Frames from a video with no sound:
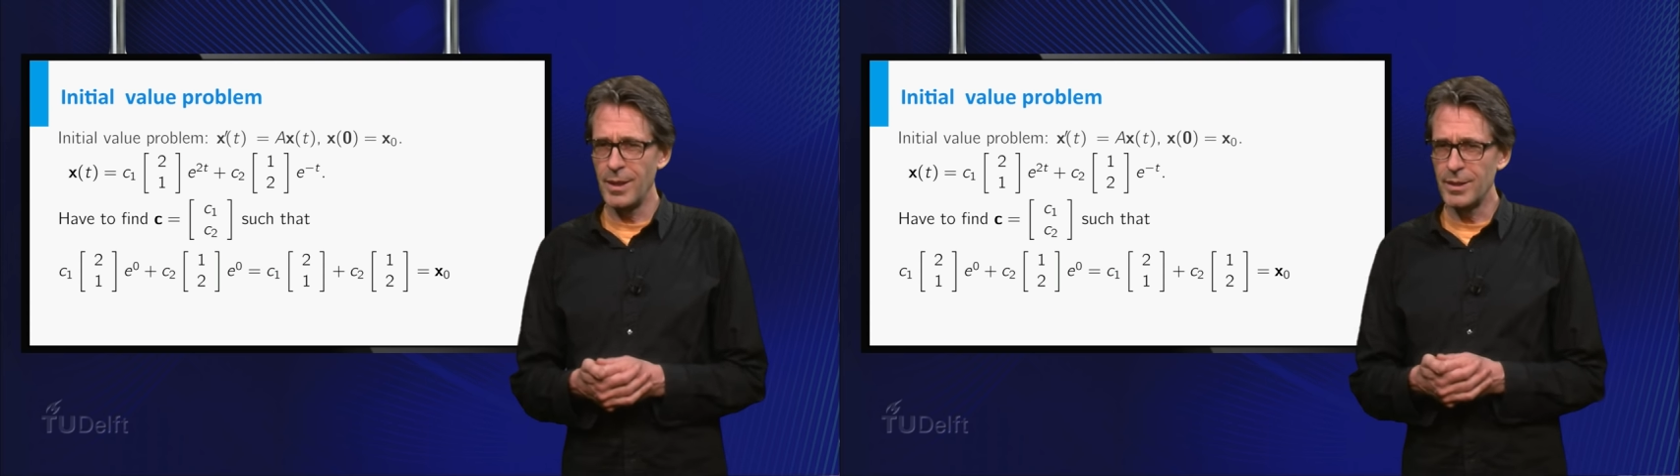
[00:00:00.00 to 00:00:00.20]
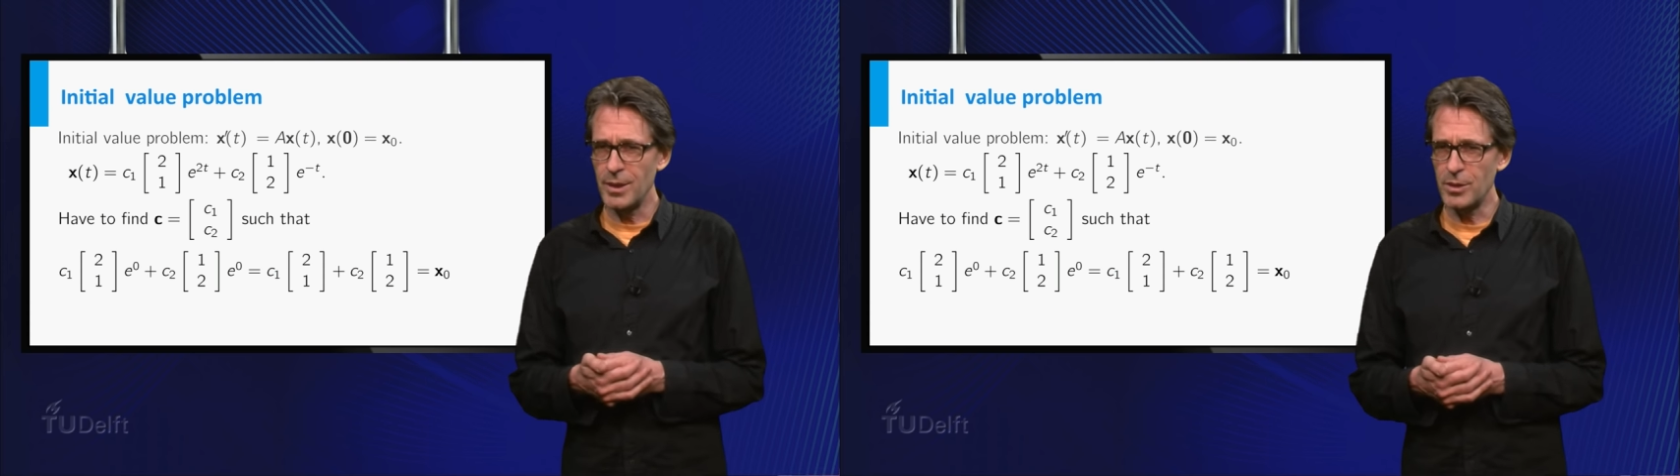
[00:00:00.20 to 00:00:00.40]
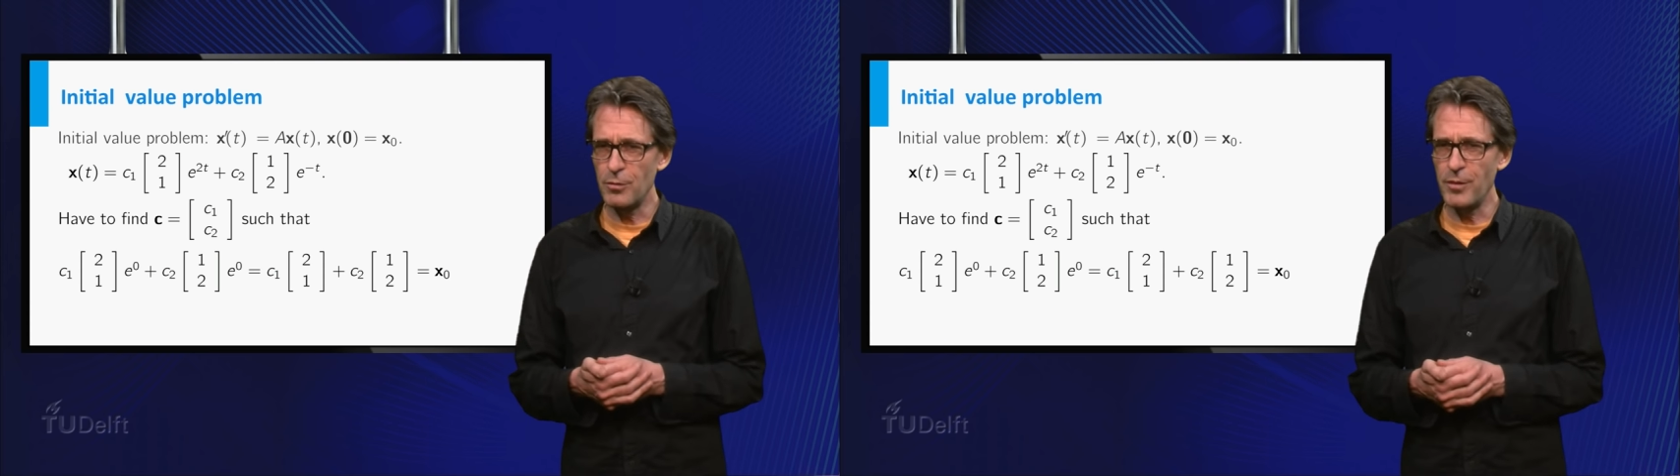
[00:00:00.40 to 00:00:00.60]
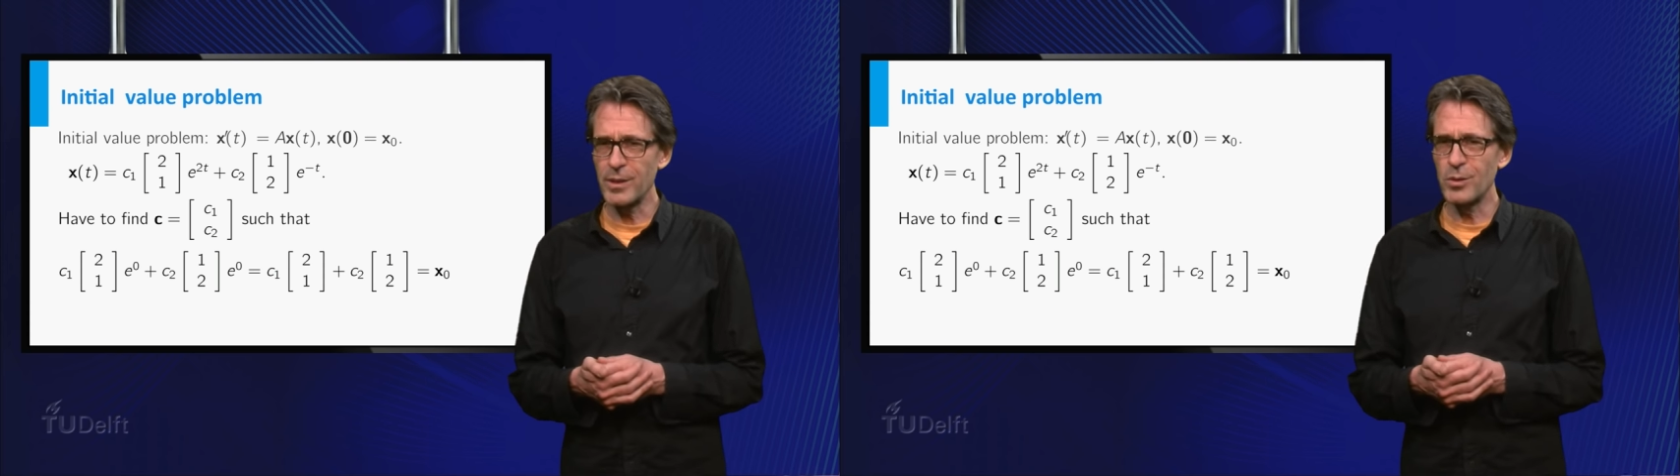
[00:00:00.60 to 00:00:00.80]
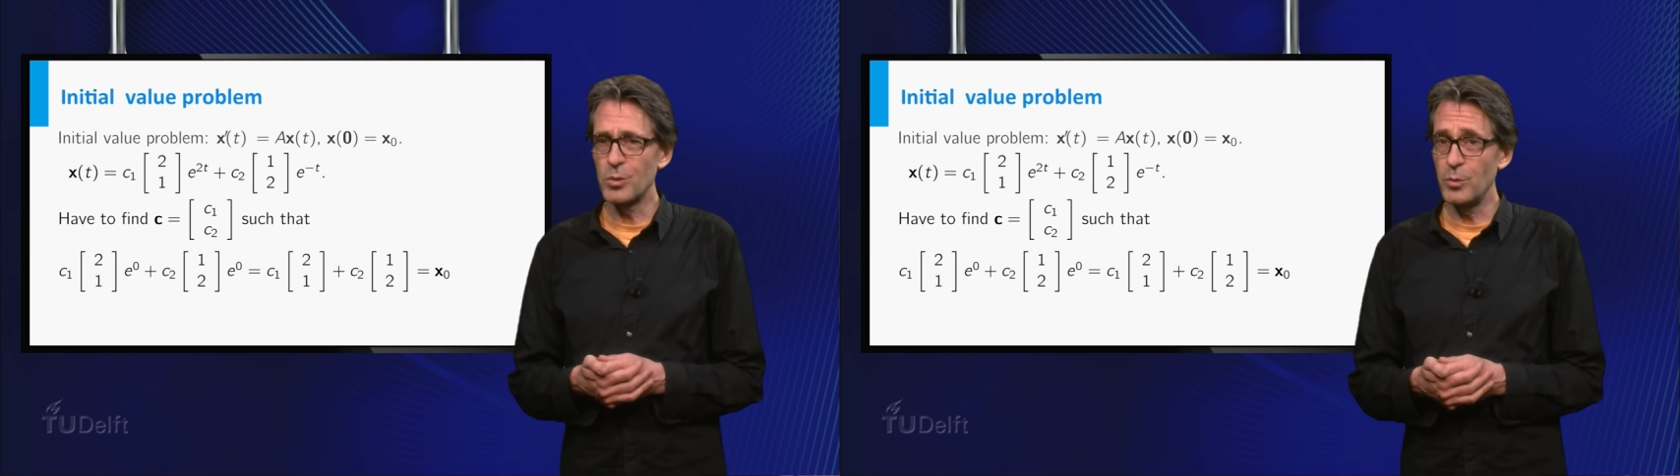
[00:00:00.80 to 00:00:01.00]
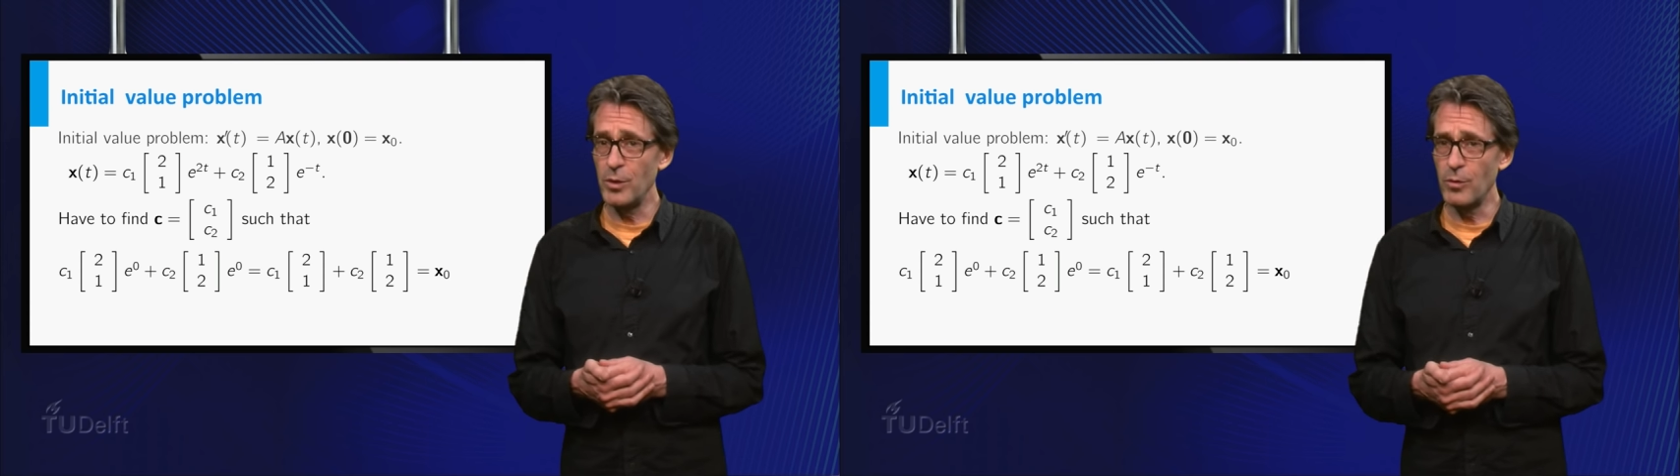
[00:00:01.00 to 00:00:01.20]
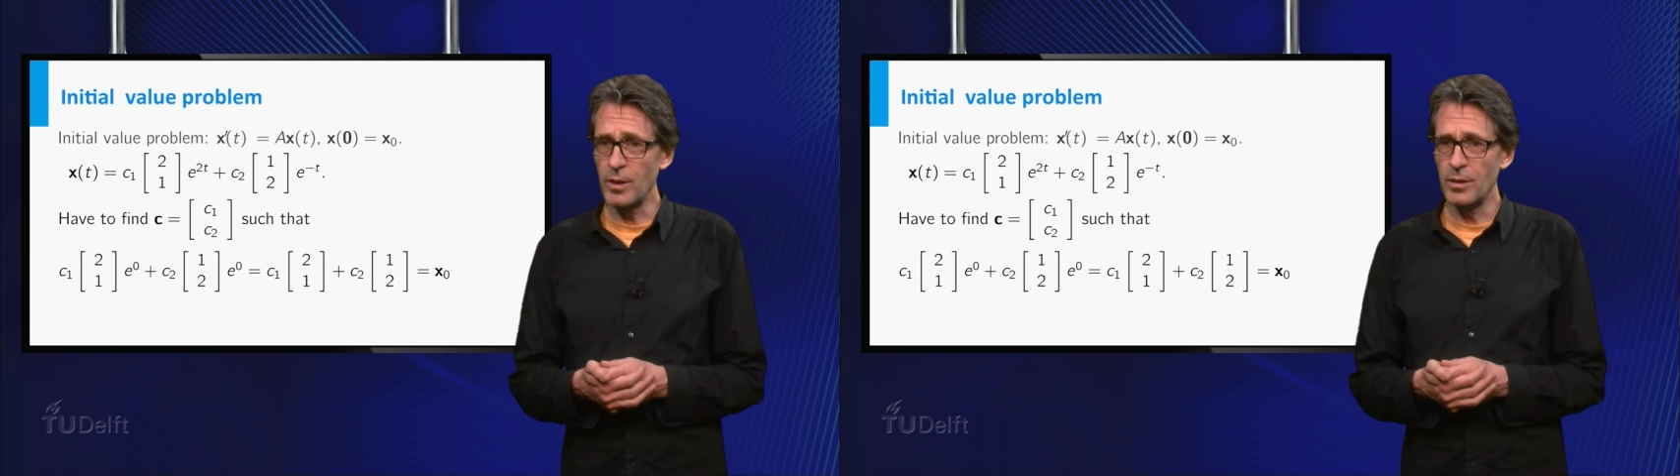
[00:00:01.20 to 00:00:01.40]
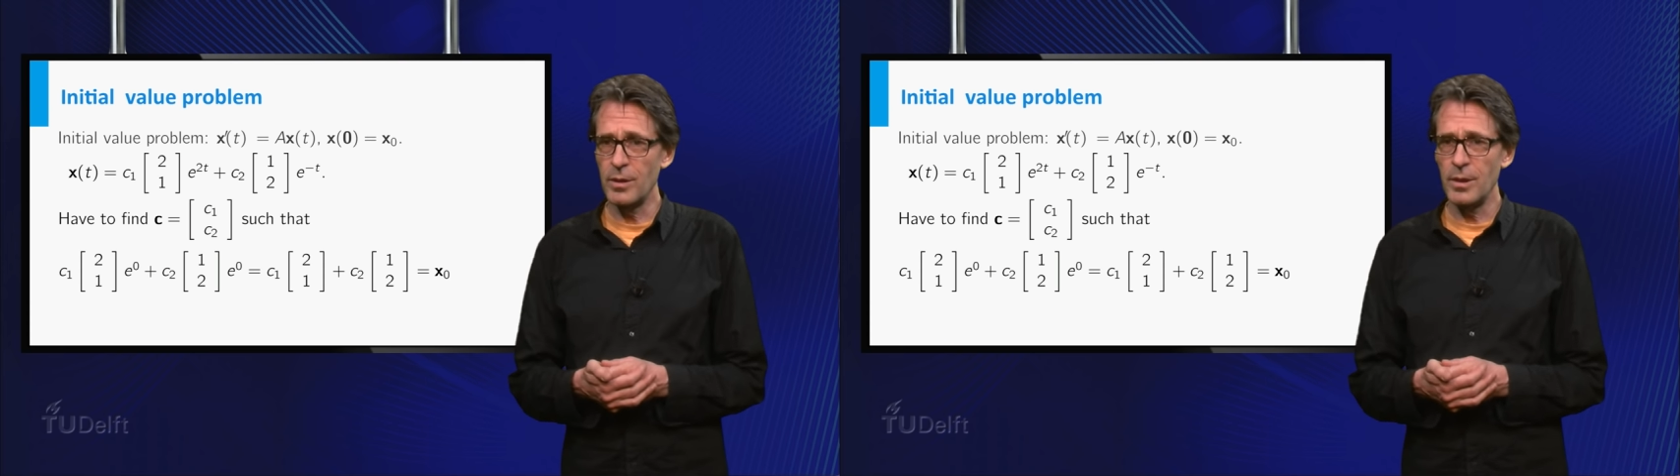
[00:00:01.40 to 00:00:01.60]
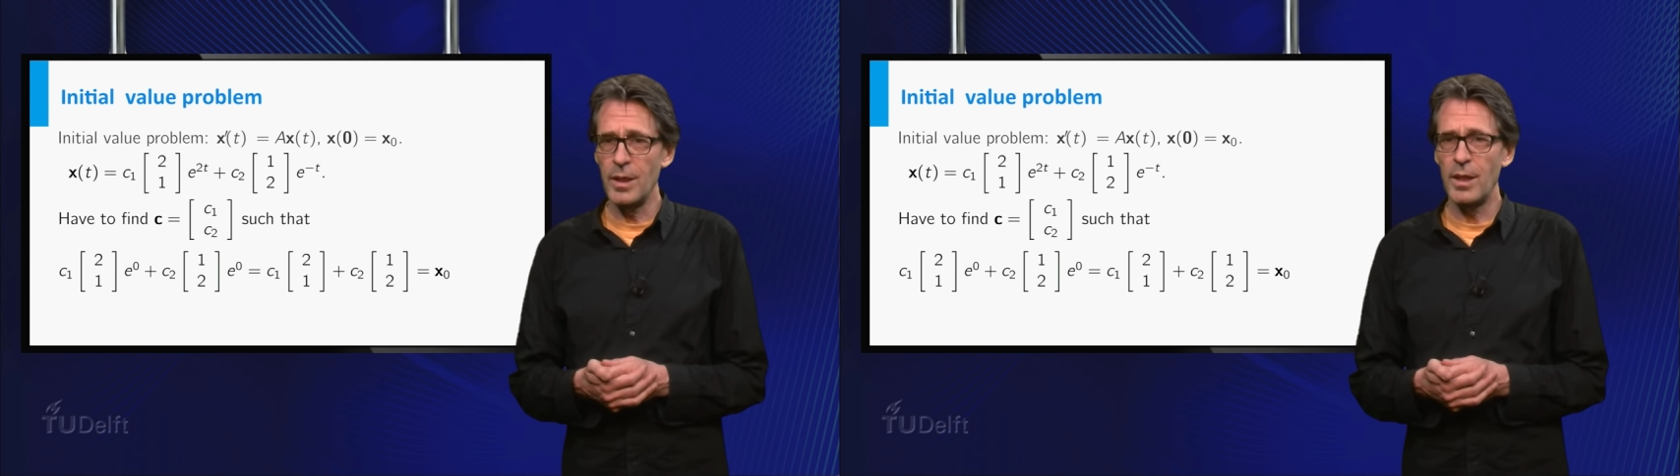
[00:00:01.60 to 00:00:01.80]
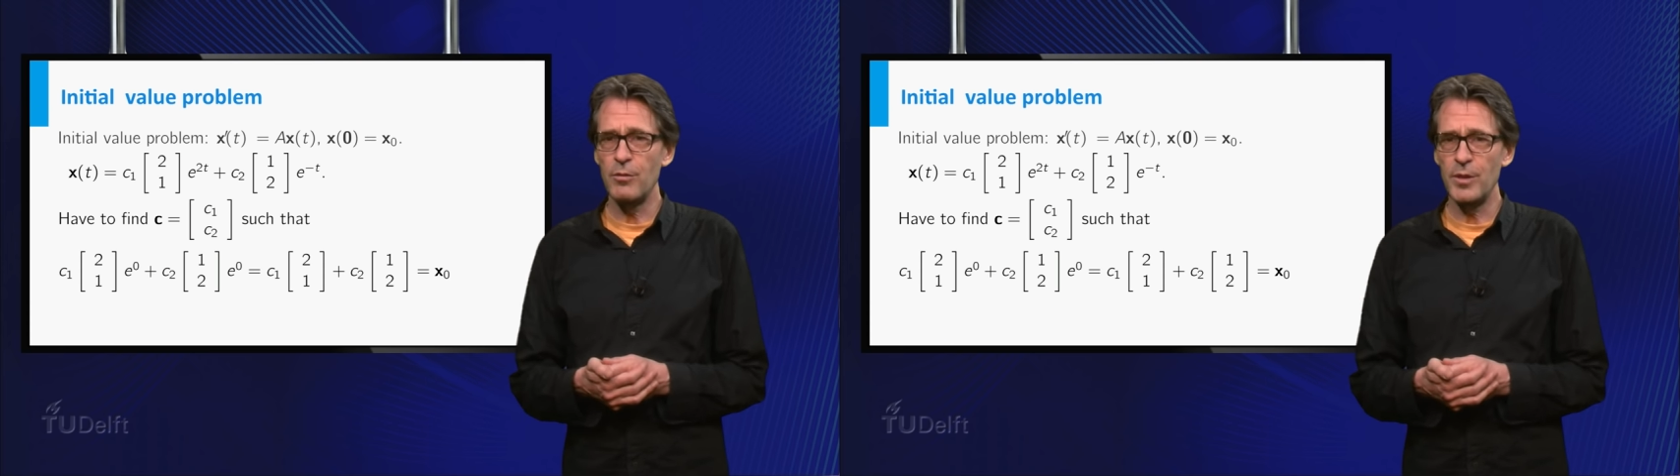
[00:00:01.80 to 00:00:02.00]
Since the vectors v one
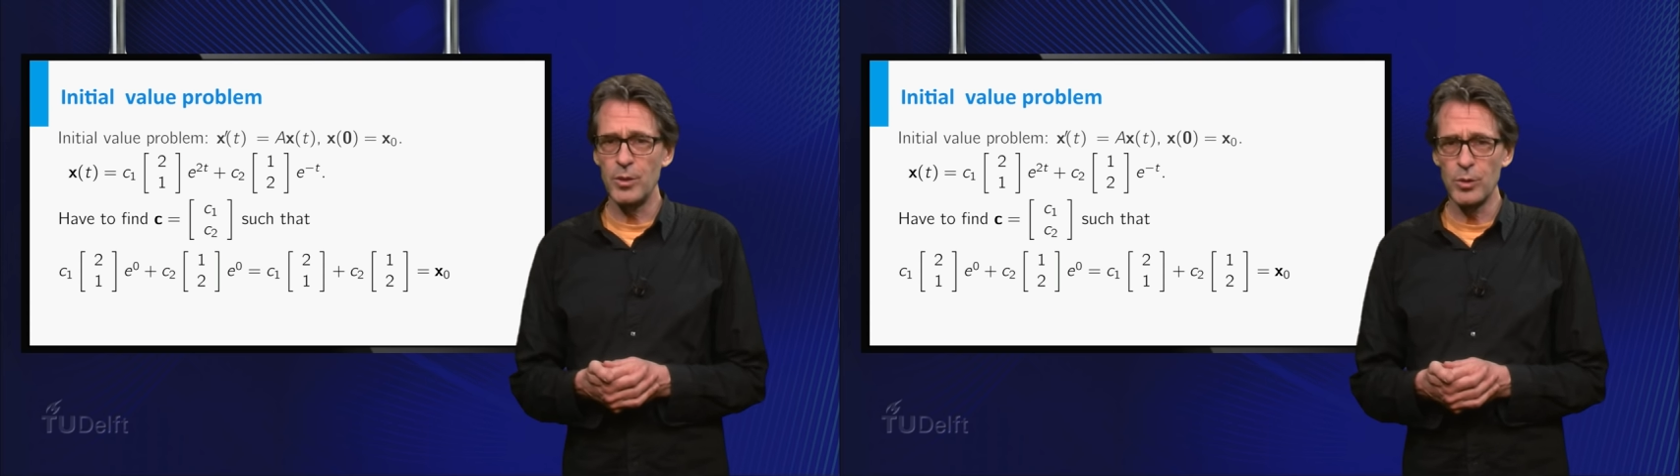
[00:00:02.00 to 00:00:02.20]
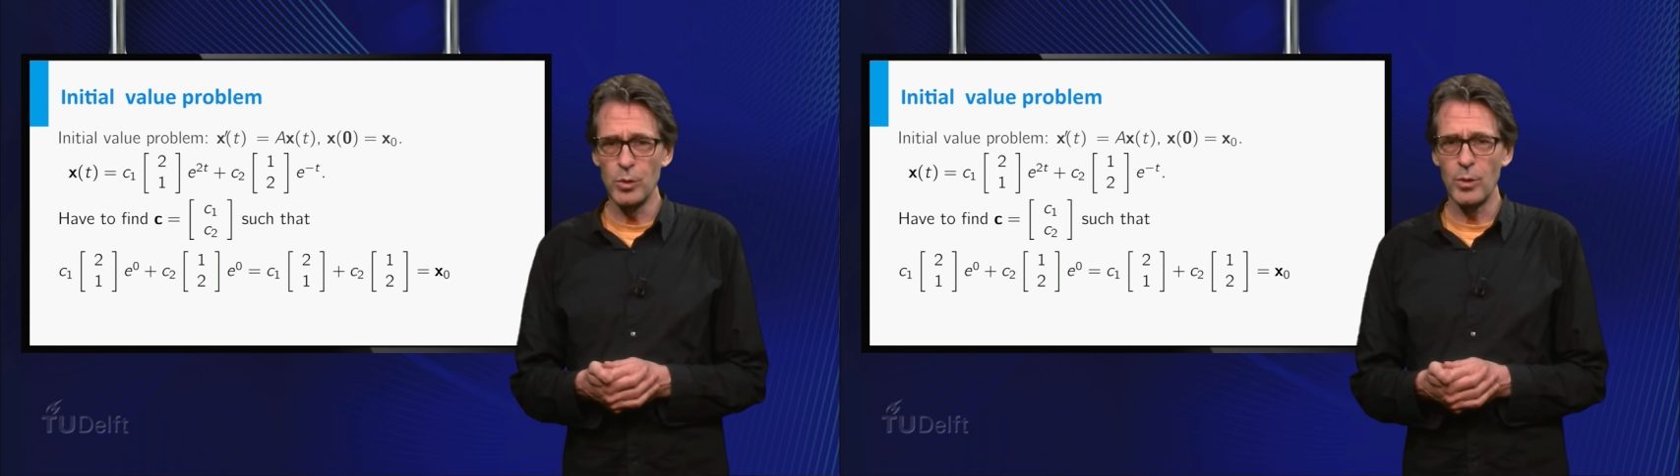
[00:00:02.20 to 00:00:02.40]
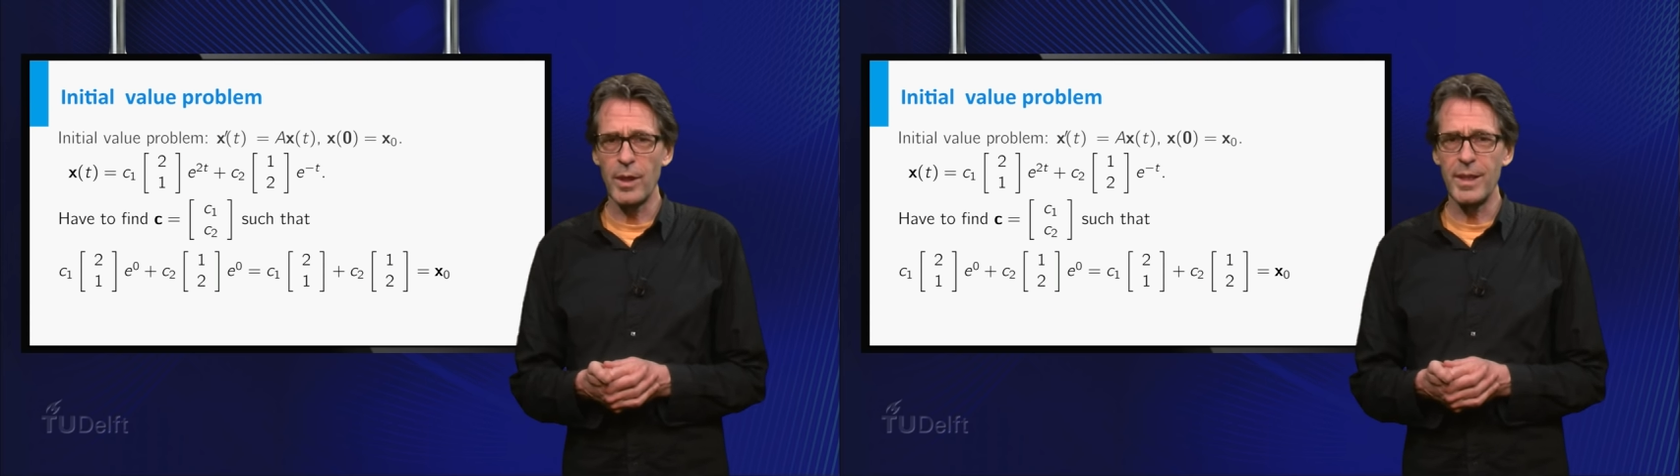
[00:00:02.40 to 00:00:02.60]
and v two are